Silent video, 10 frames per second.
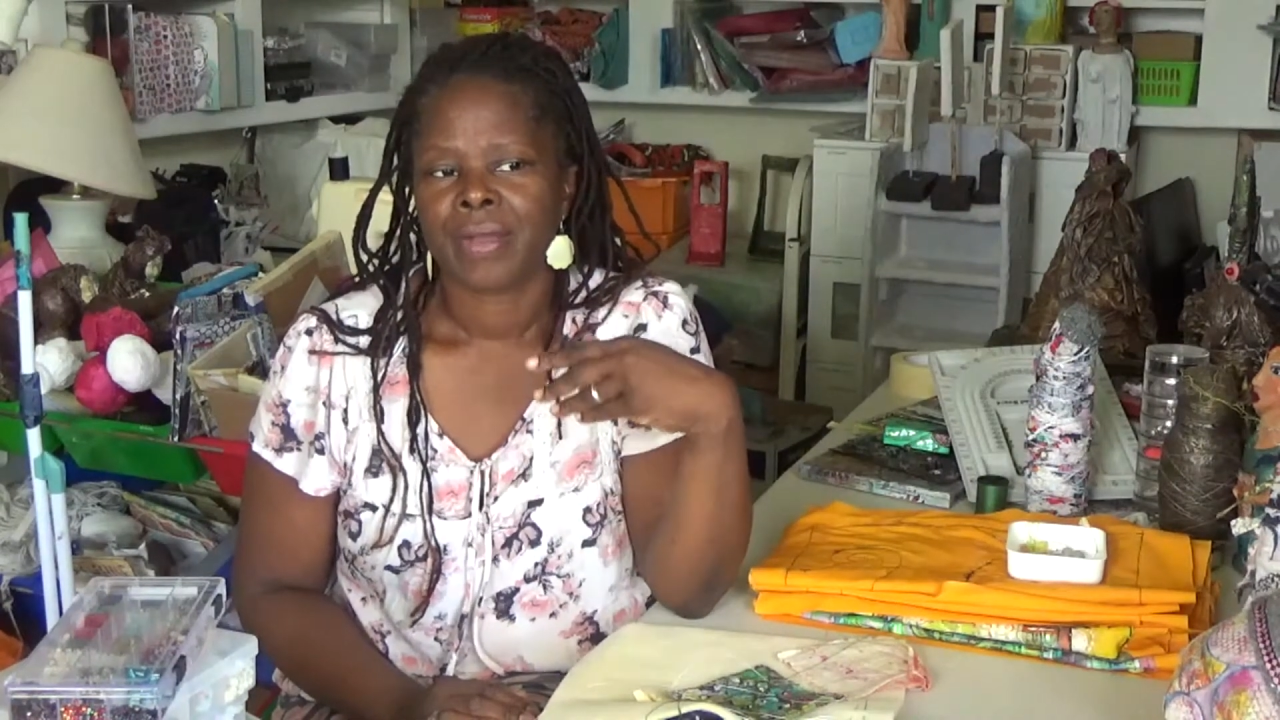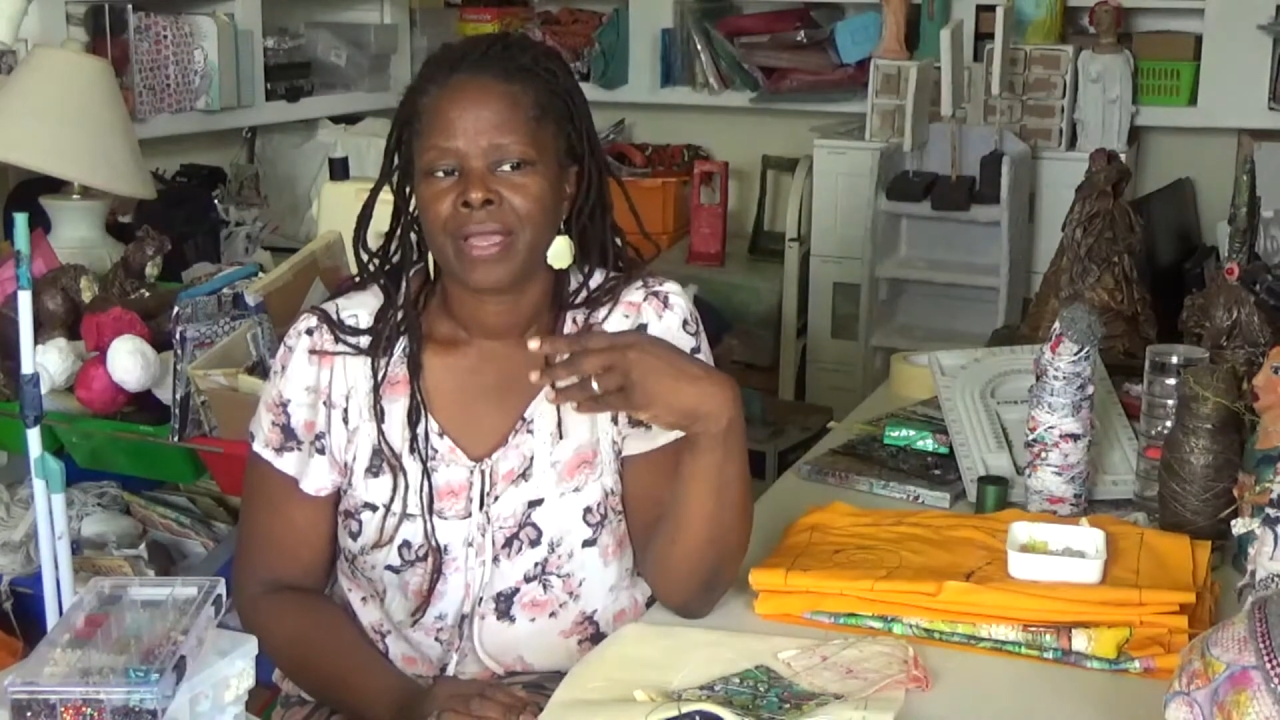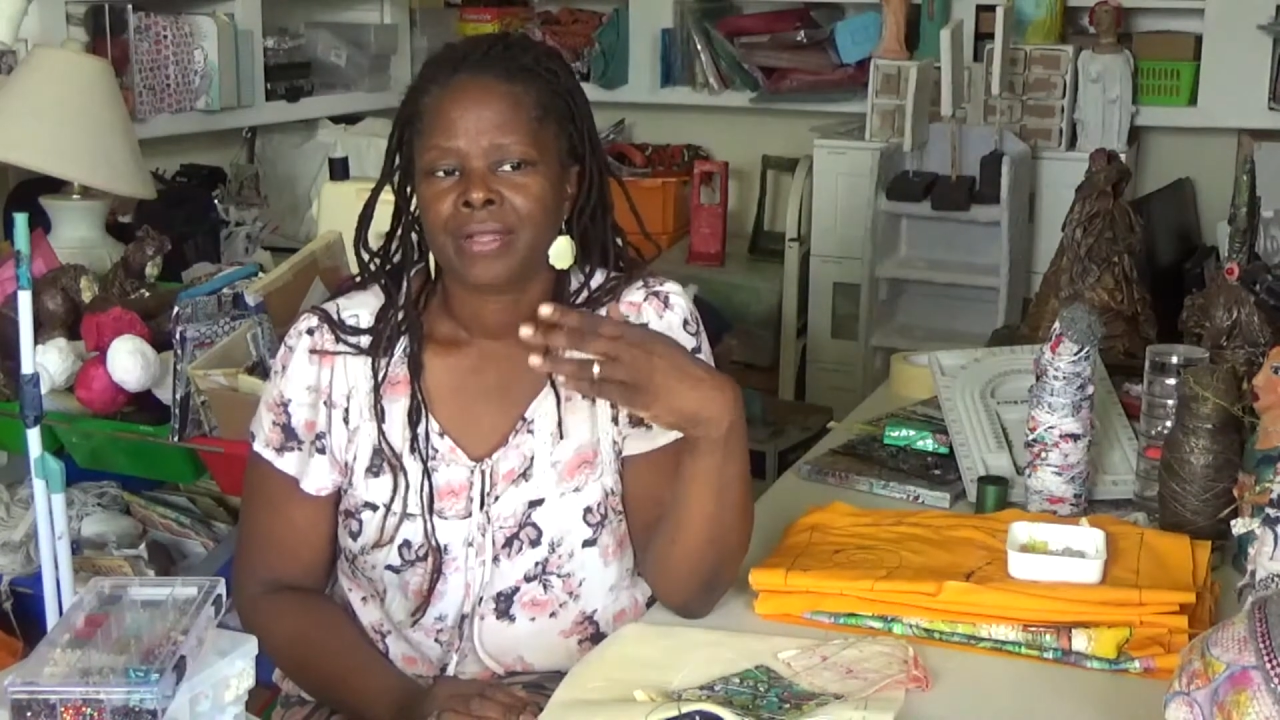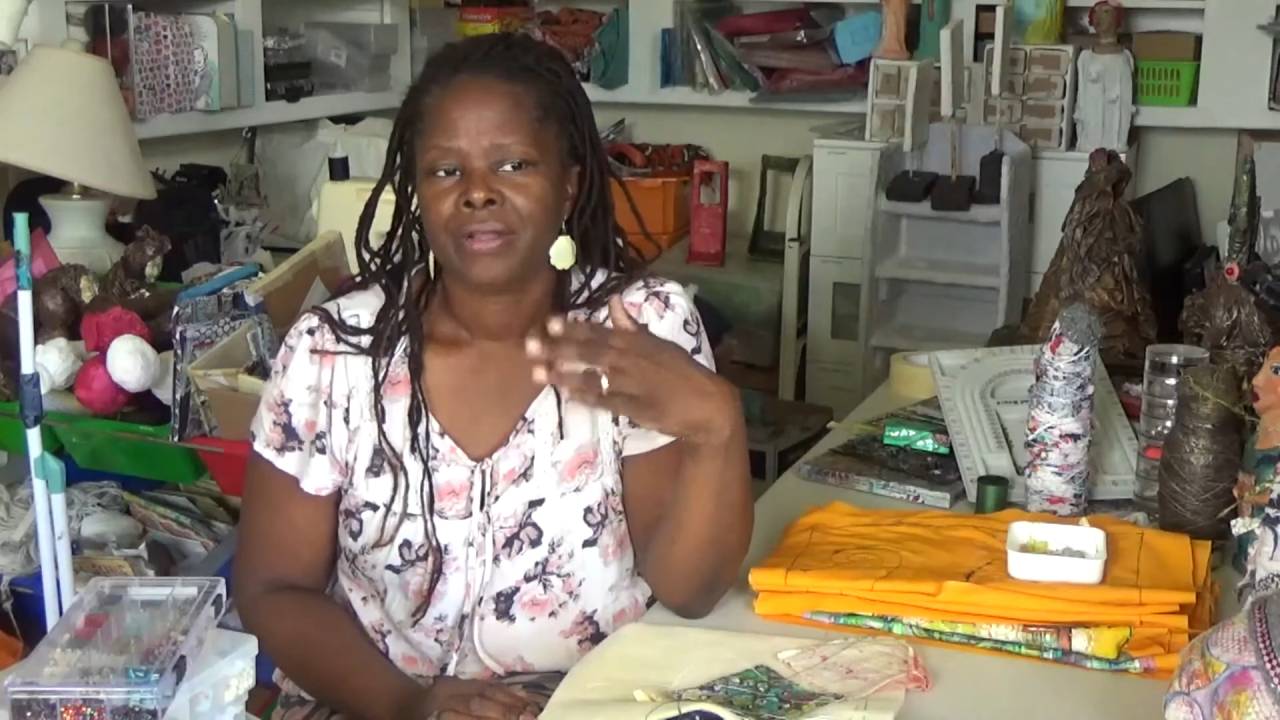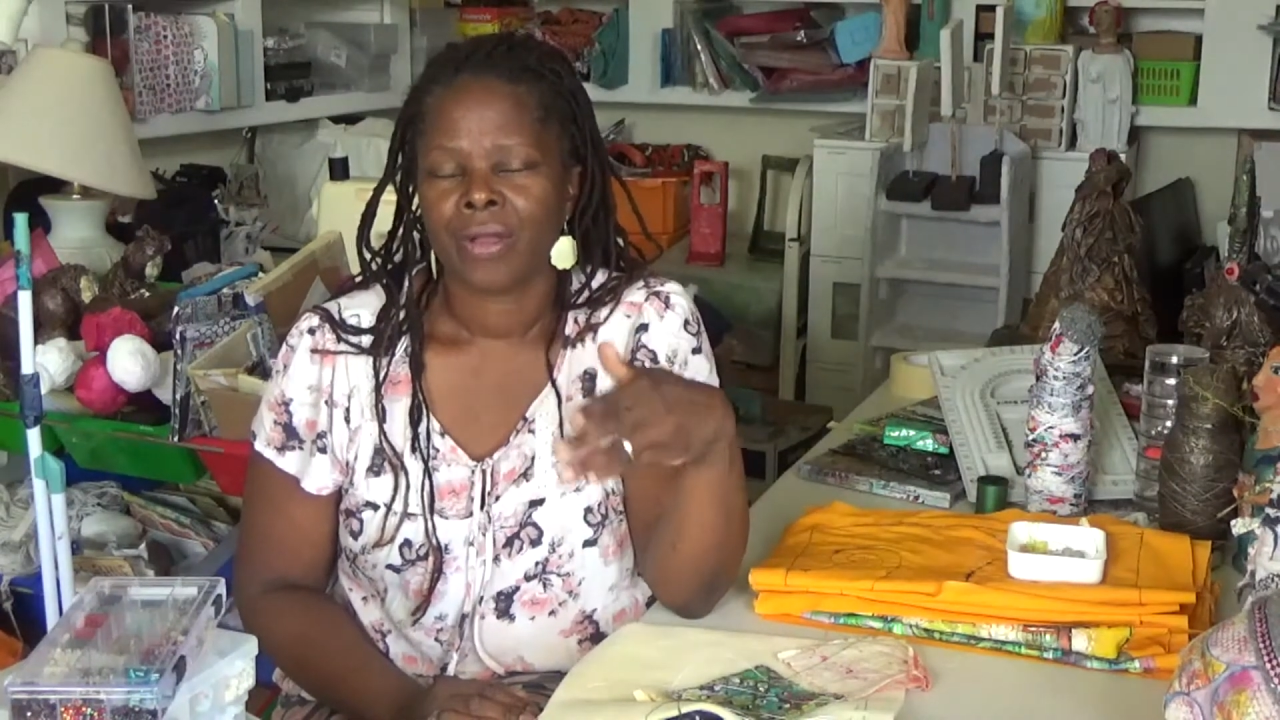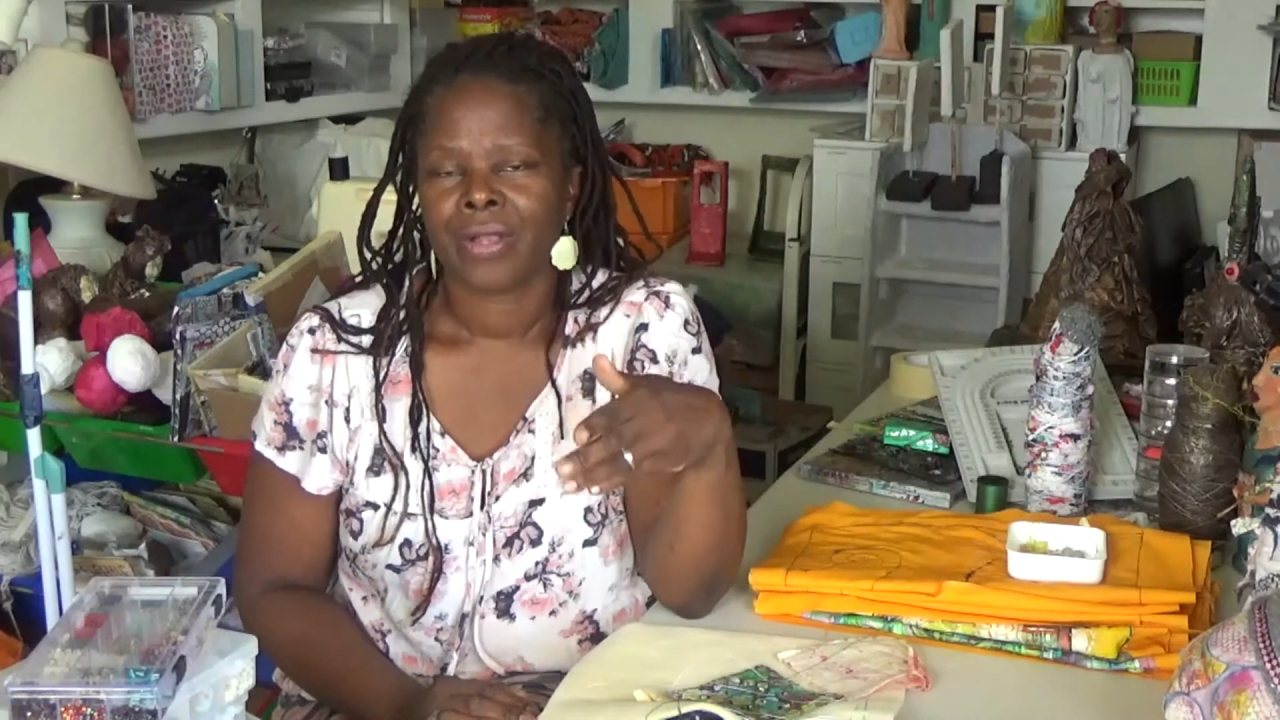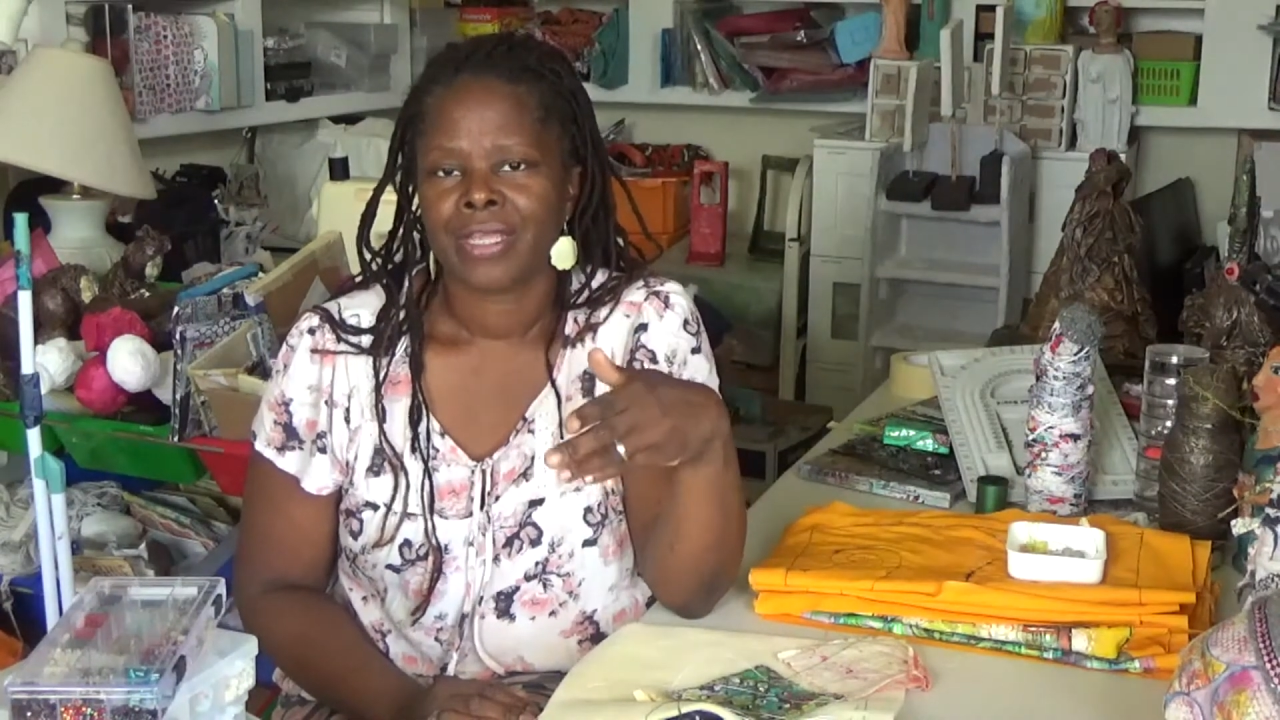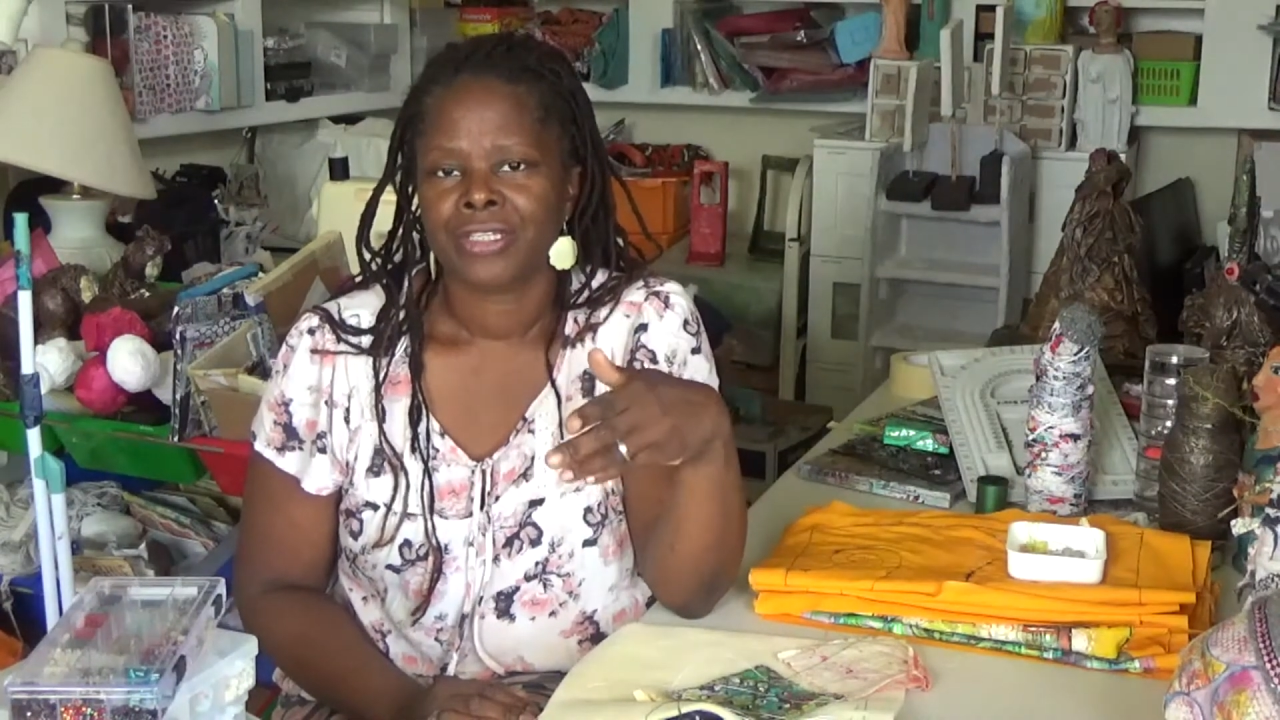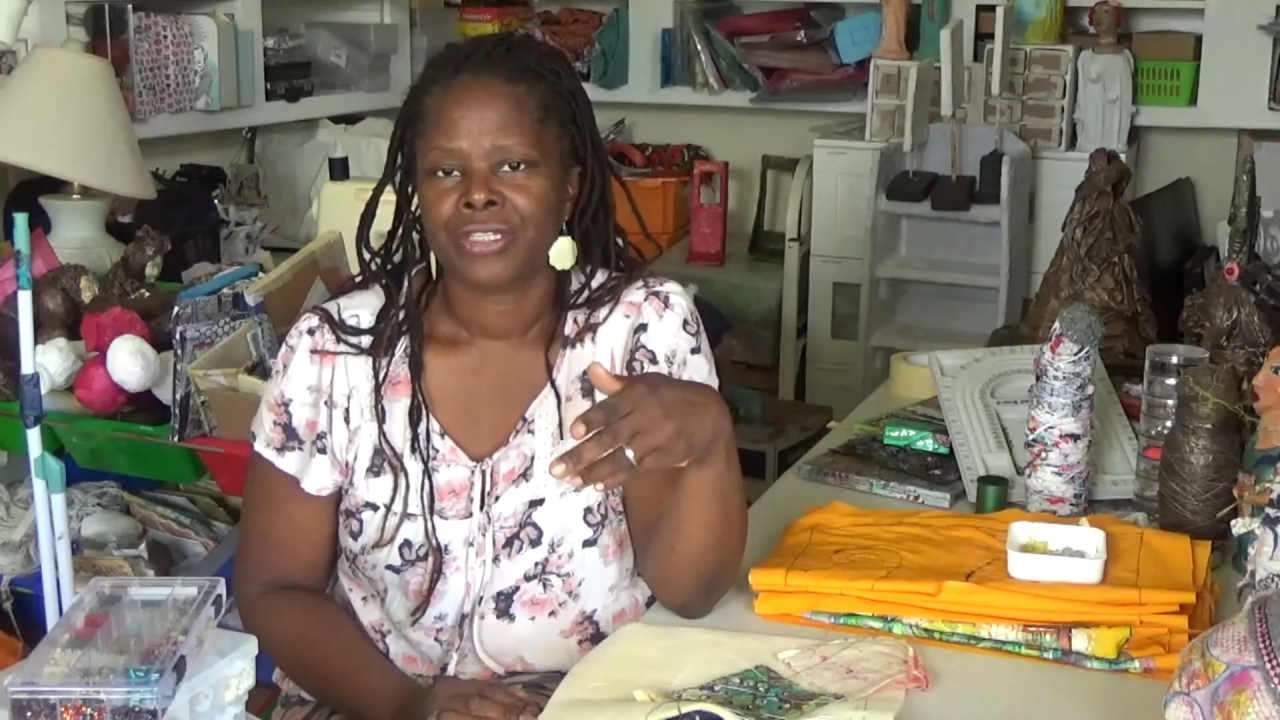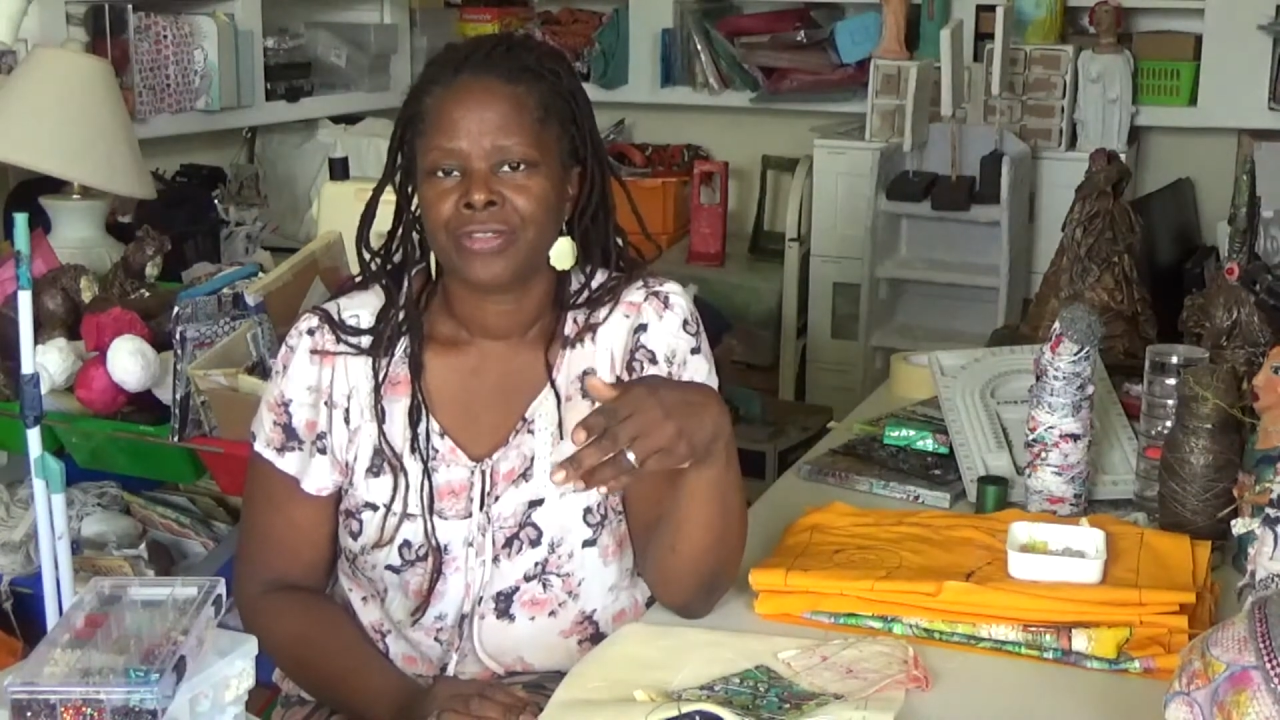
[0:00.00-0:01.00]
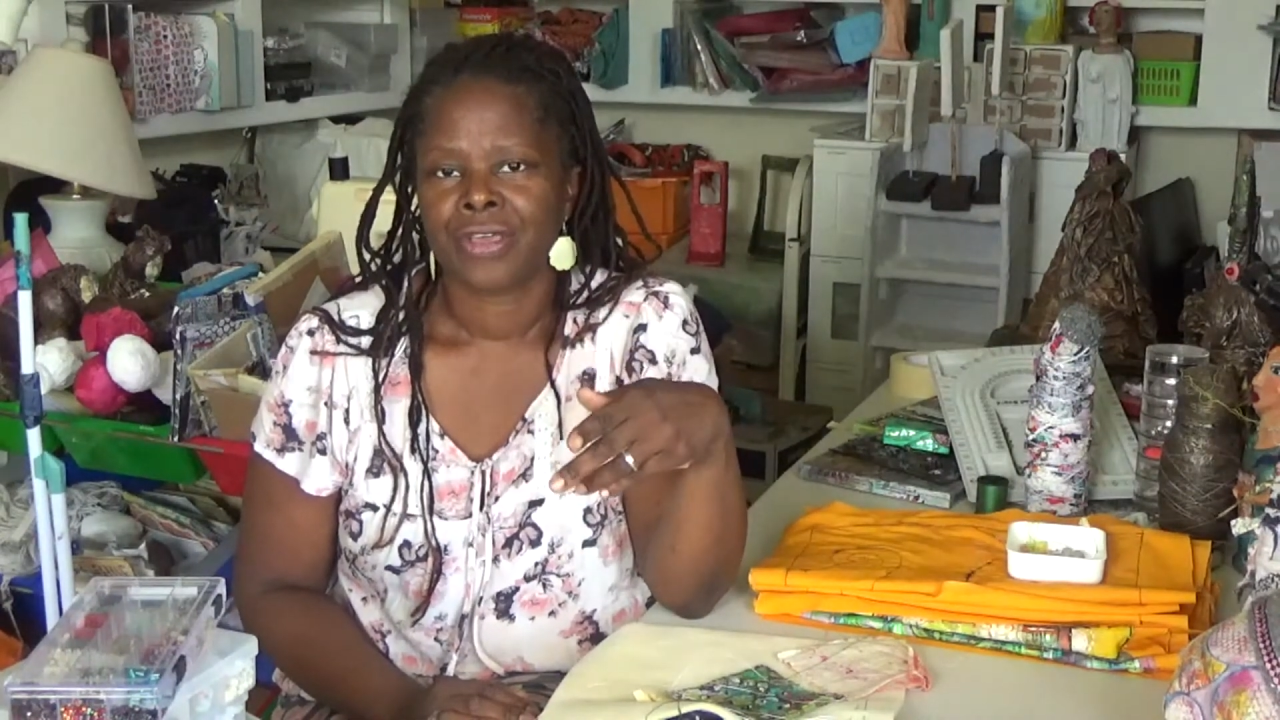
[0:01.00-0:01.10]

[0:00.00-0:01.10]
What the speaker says: acknowledge